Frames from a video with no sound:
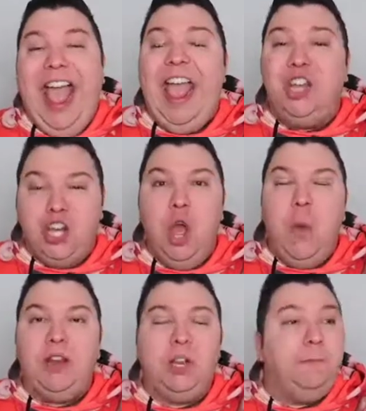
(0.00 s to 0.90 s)
And you know
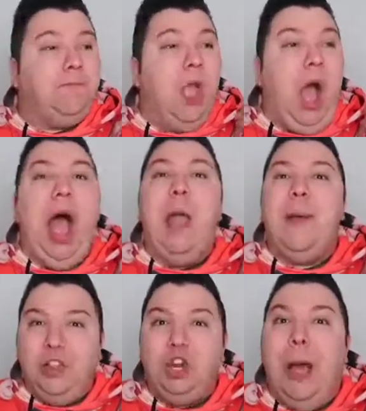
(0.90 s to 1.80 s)
what? I'm
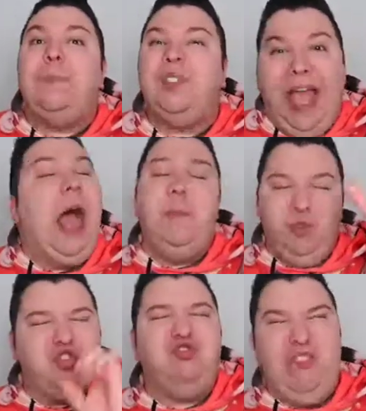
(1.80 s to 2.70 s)
a little upset. I'm
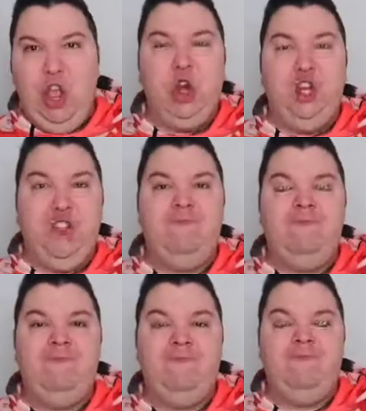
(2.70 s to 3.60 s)
triggered.
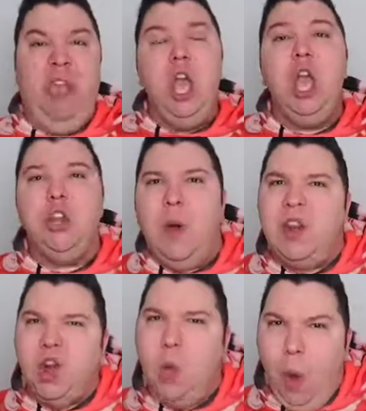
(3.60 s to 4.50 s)
You want
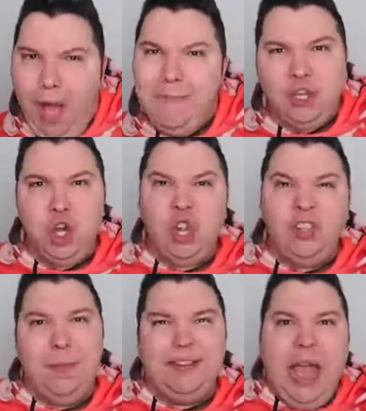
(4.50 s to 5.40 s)
to know why,
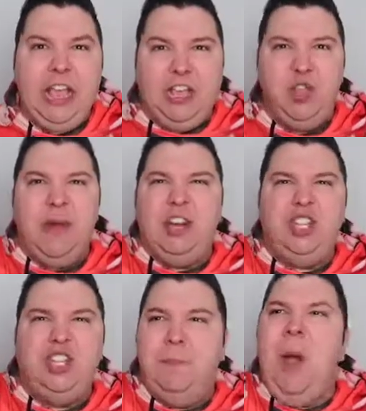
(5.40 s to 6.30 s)
McDonald's? Let me tell you. You better
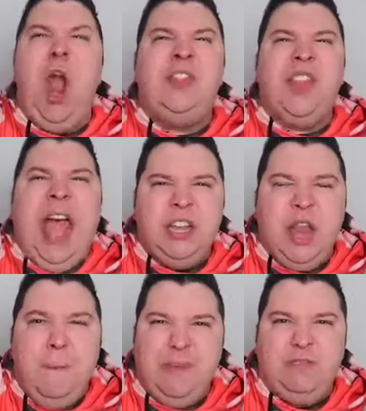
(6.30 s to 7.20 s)
park that
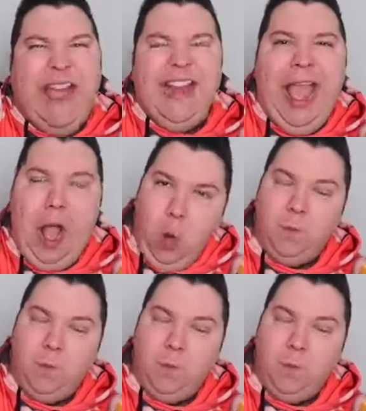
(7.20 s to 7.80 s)
dumpy right now.